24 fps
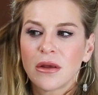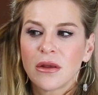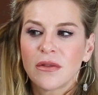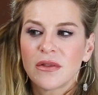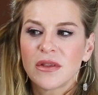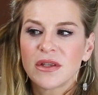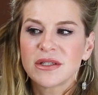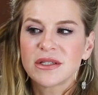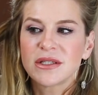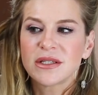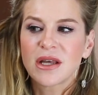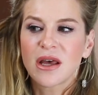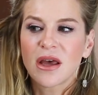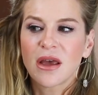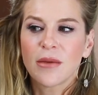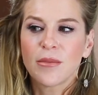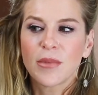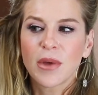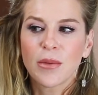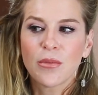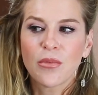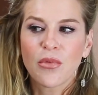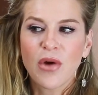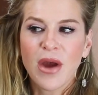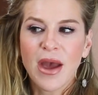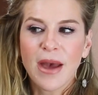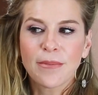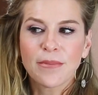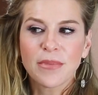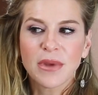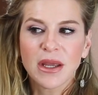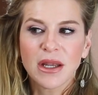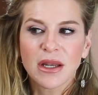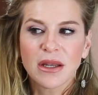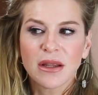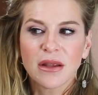This time I'm
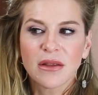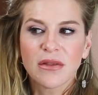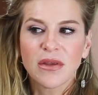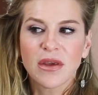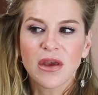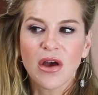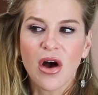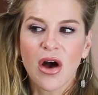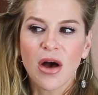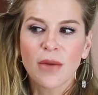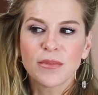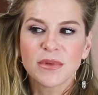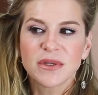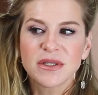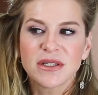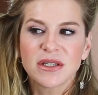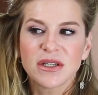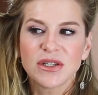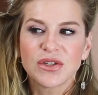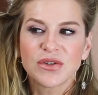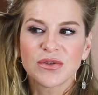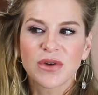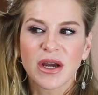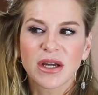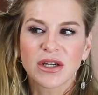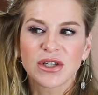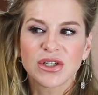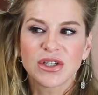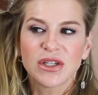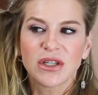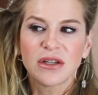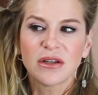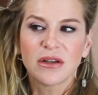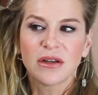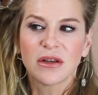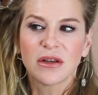wrapping the opposite direction.